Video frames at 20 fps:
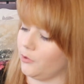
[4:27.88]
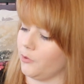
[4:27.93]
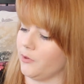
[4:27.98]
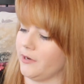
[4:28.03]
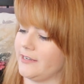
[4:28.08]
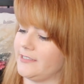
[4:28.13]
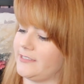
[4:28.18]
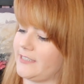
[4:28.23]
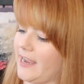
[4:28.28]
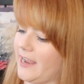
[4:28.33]

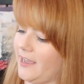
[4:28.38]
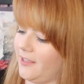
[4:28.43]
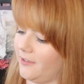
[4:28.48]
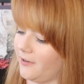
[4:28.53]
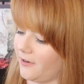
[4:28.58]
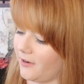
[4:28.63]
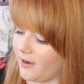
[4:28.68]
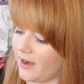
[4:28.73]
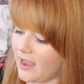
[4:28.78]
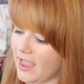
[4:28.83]
Lord and
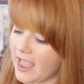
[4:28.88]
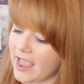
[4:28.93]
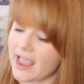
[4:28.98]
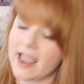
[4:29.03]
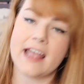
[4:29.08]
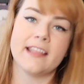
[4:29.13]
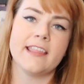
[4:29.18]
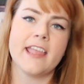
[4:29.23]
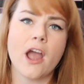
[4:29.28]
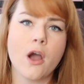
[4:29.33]
Taylor,
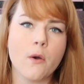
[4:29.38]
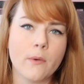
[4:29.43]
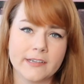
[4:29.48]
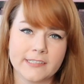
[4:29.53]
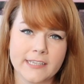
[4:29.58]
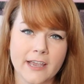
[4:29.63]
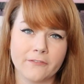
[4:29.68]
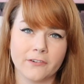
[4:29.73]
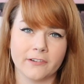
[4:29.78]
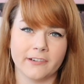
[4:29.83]
and they
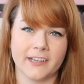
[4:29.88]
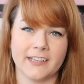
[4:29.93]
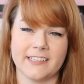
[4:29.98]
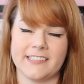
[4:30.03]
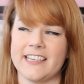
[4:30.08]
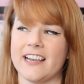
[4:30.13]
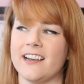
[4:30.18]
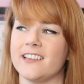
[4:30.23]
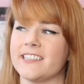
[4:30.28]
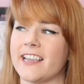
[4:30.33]
always have really good
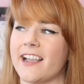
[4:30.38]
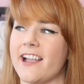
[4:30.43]
sales.